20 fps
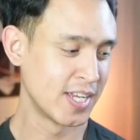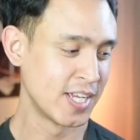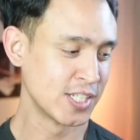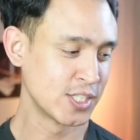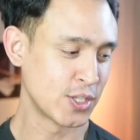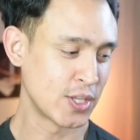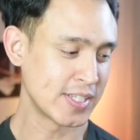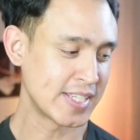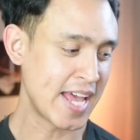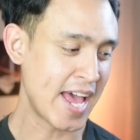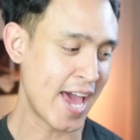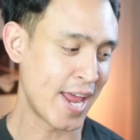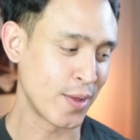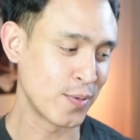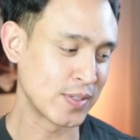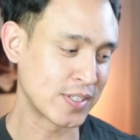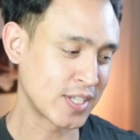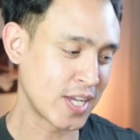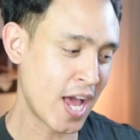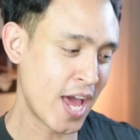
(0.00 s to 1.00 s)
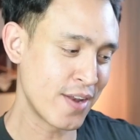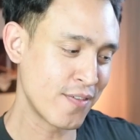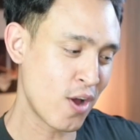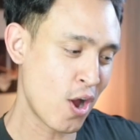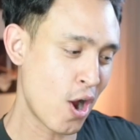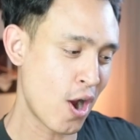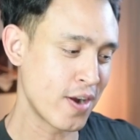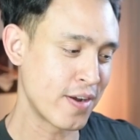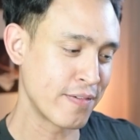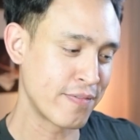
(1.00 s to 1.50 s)
So this hat, it was kind of
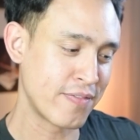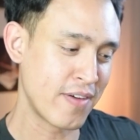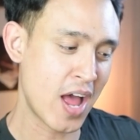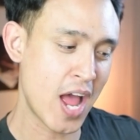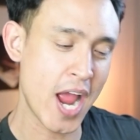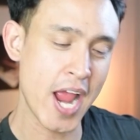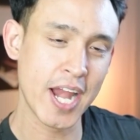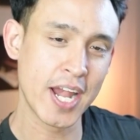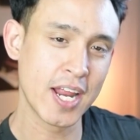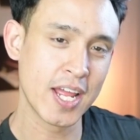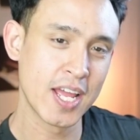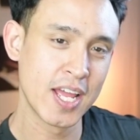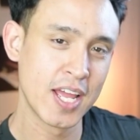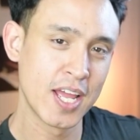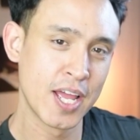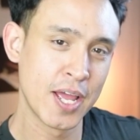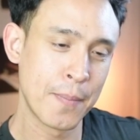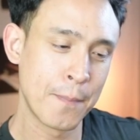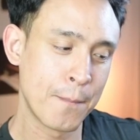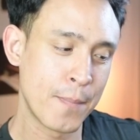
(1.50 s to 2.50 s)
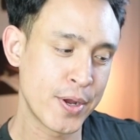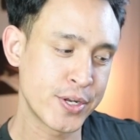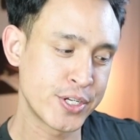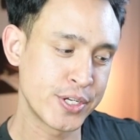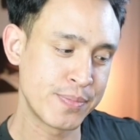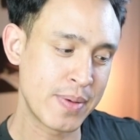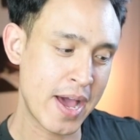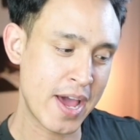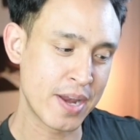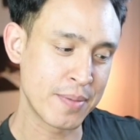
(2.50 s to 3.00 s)
hard to find much
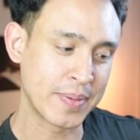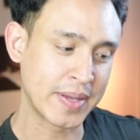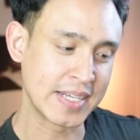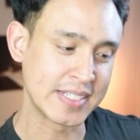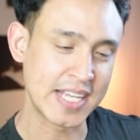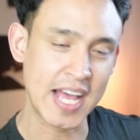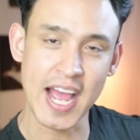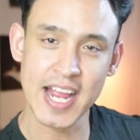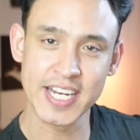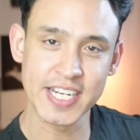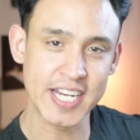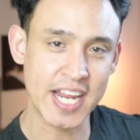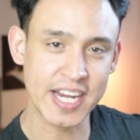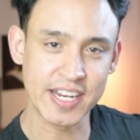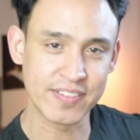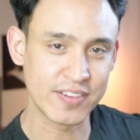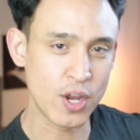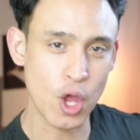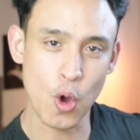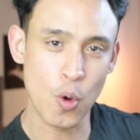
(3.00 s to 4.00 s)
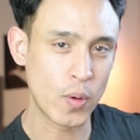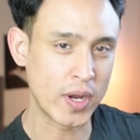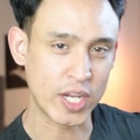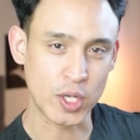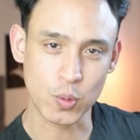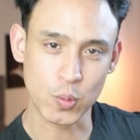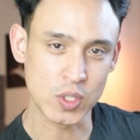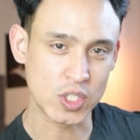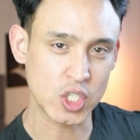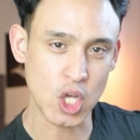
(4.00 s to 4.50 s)
about it because I did not even know what it
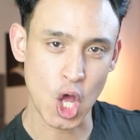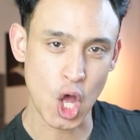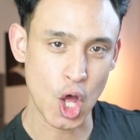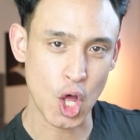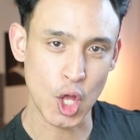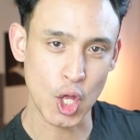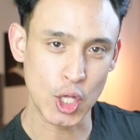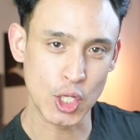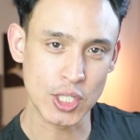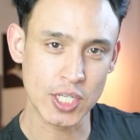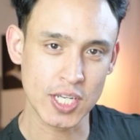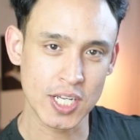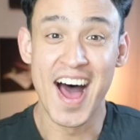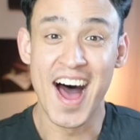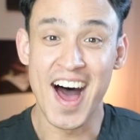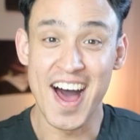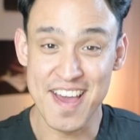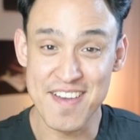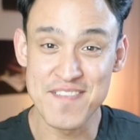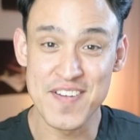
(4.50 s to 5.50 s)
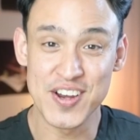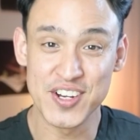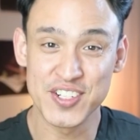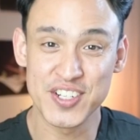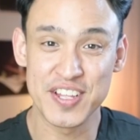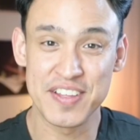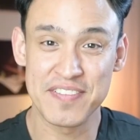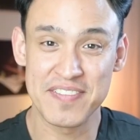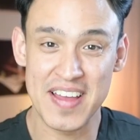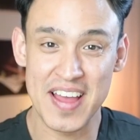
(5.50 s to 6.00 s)
was called. I
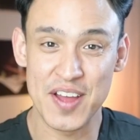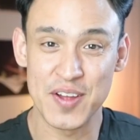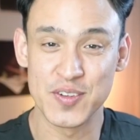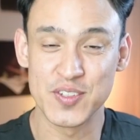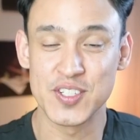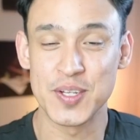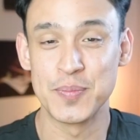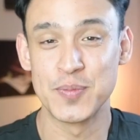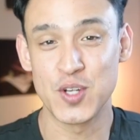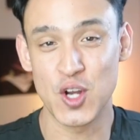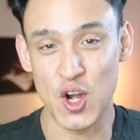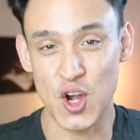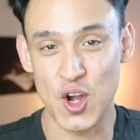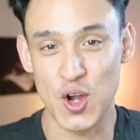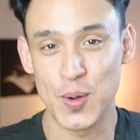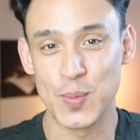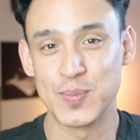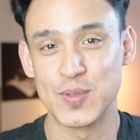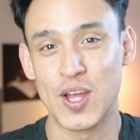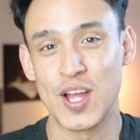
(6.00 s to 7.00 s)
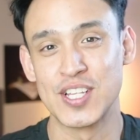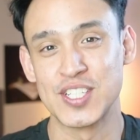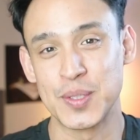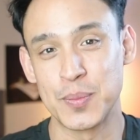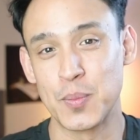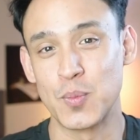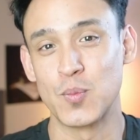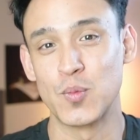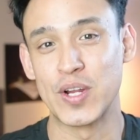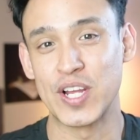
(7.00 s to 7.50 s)
eventually found some terms on
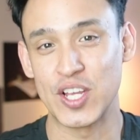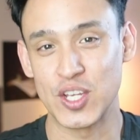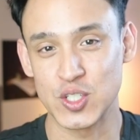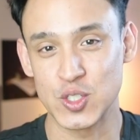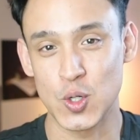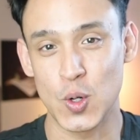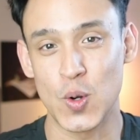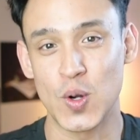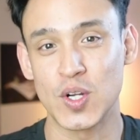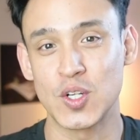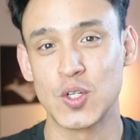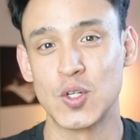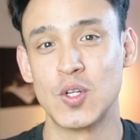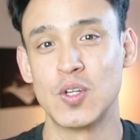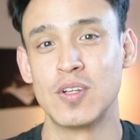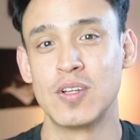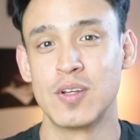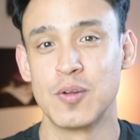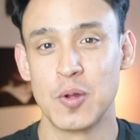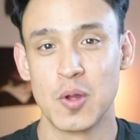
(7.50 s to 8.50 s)
some historical